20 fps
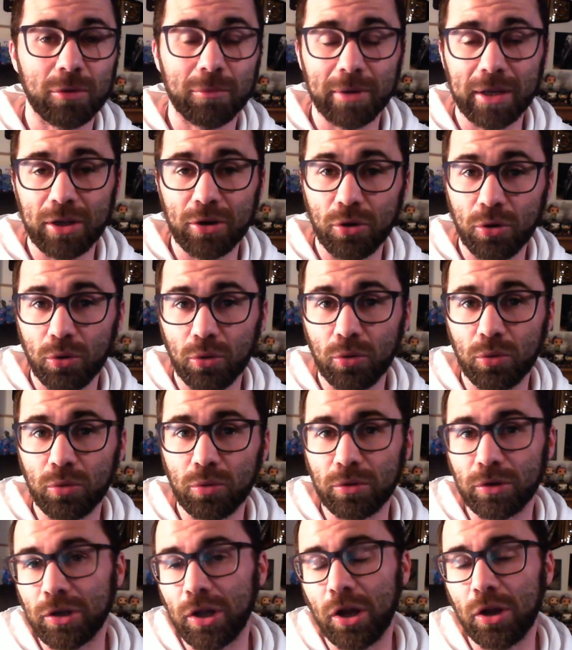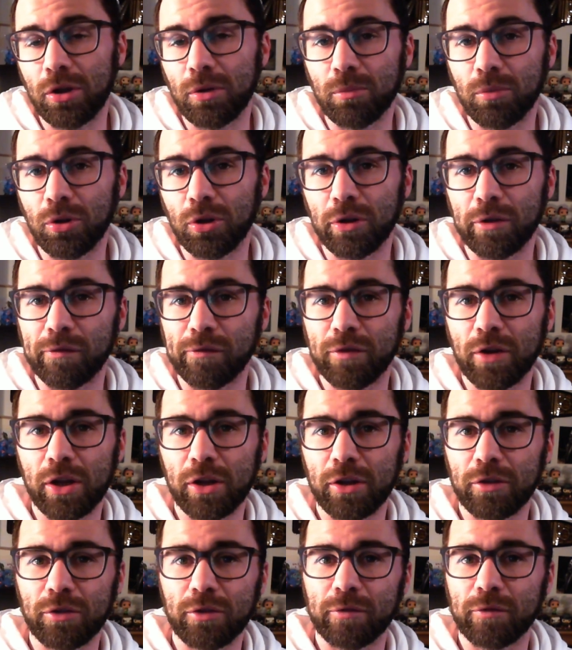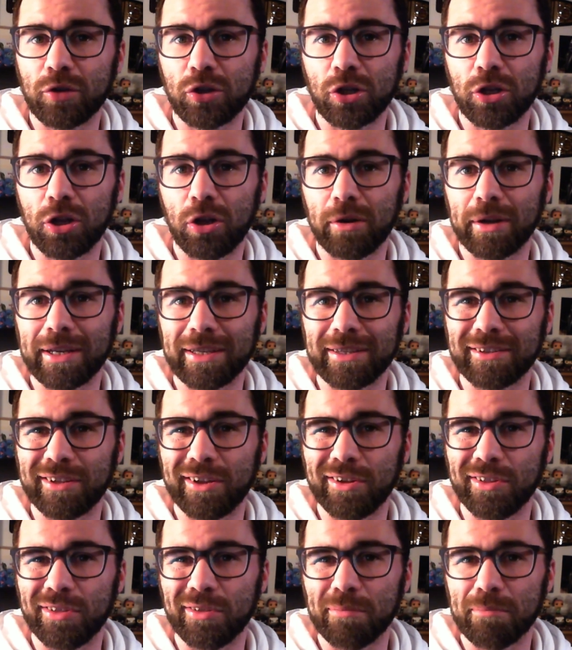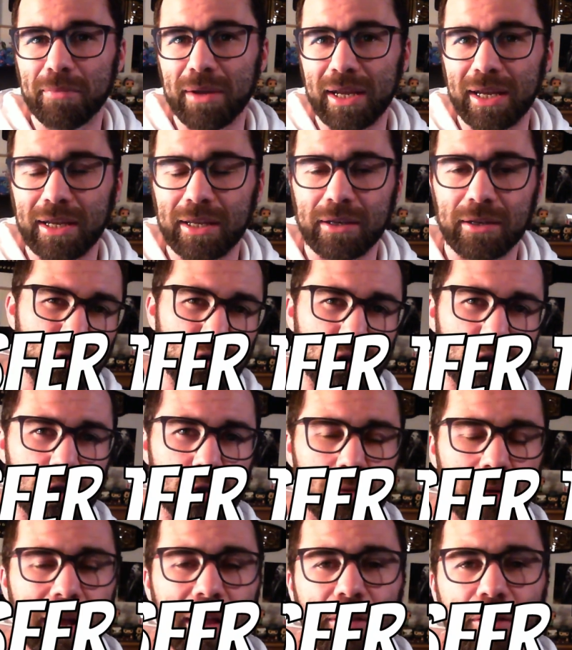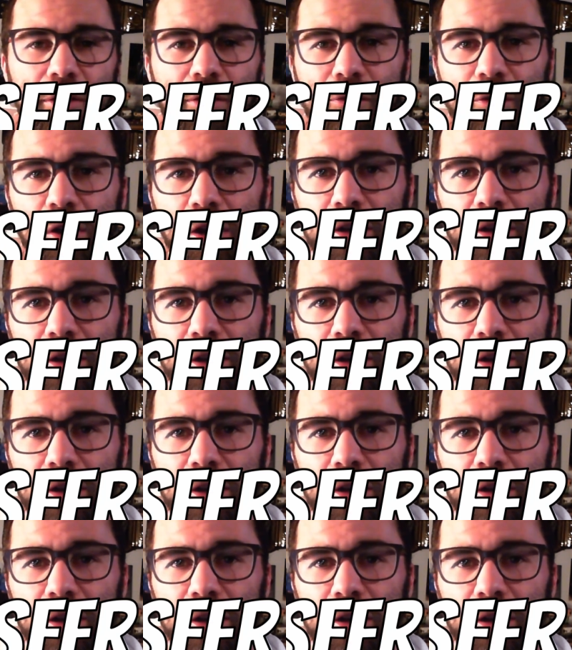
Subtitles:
we all know what the 1st of July does mean: transfer